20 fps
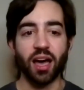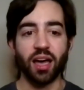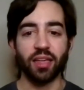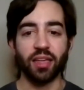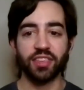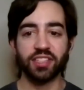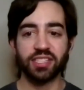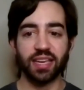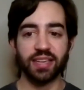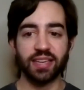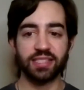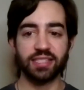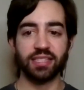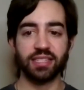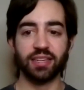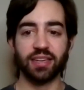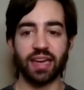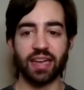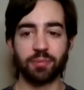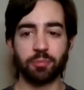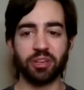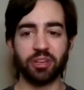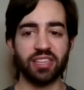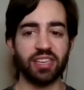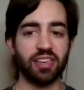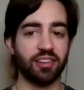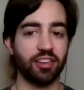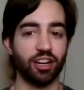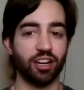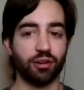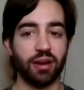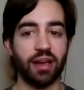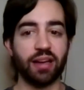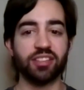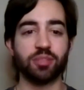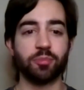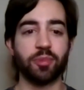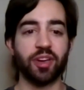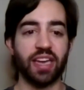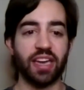This idea had been kicking
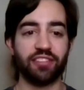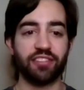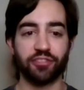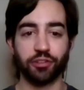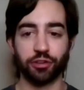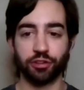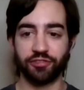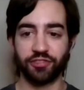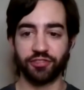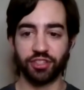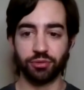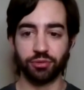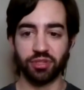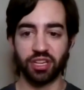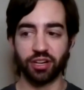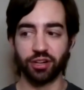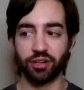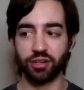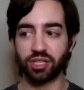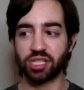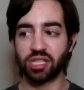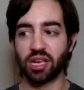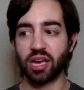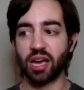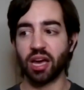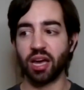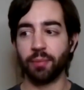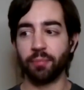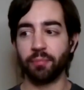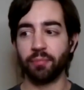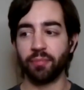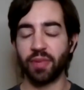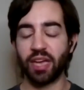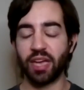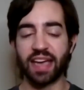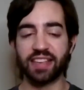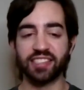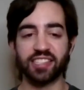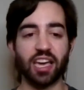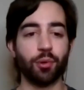around in my head for a few years,
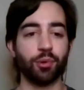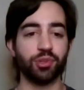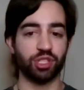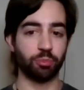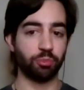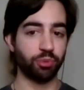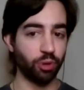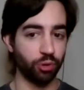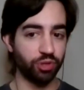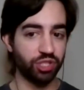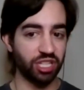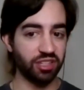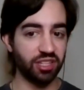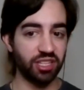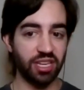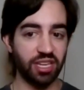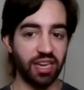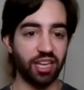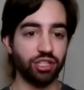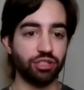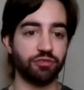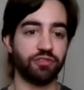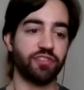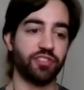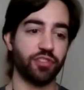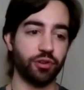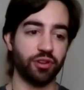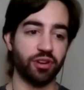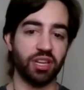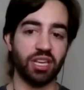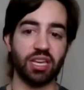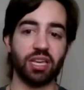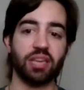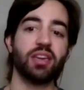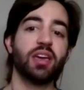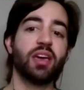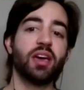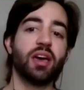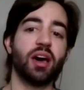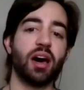as I was approaching the age of 30.
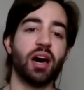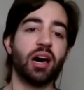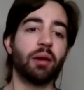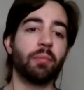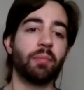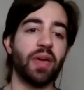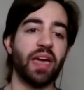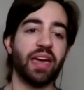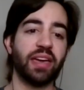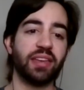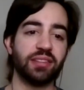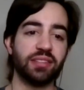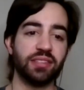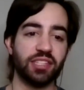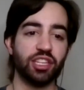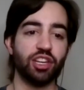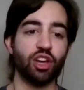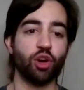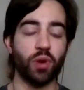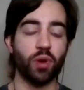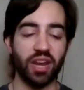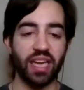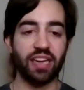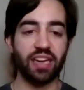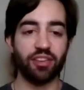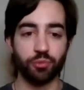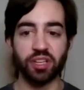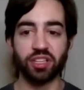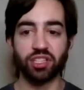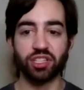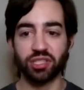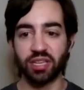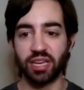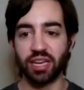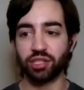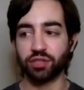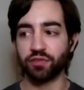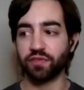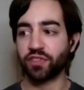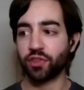And when I had reached the
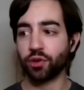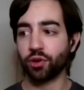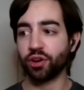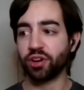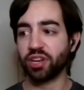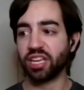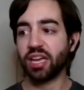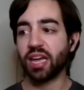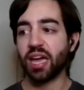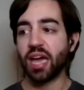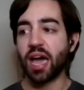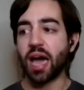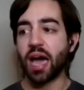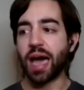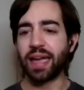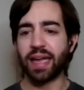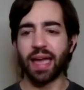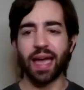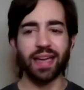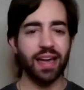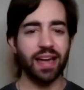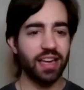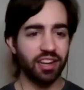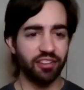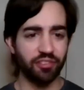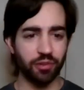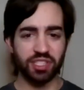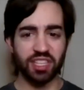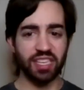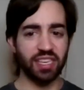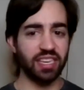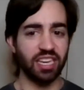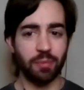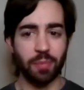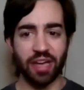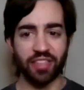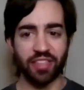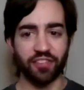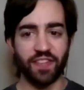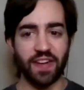age of 30, I kind of was thinking
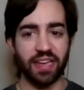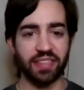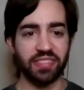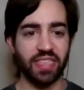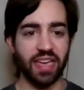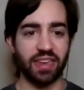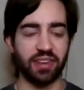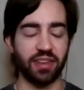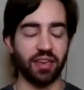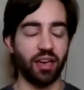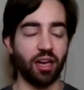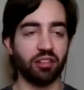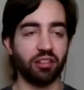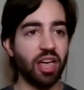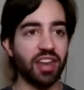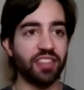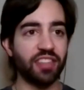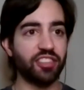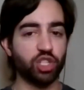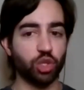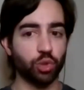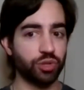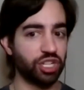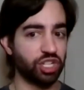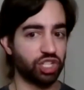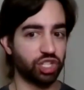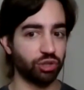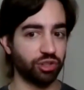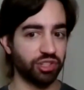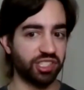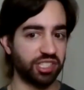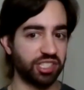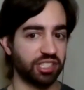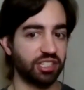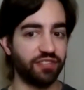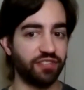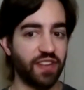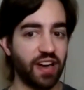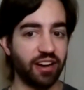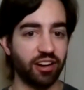about the fact that a lot of the traditional
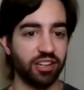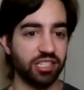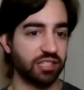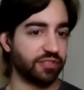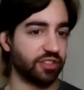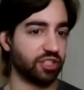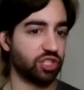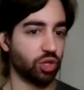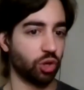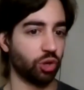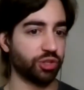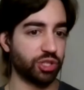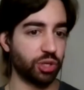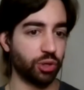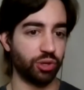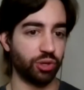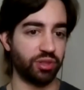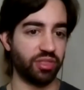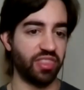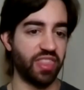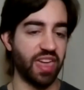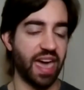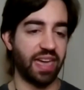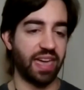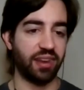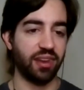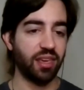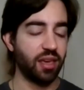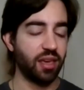signifiers of adulthood that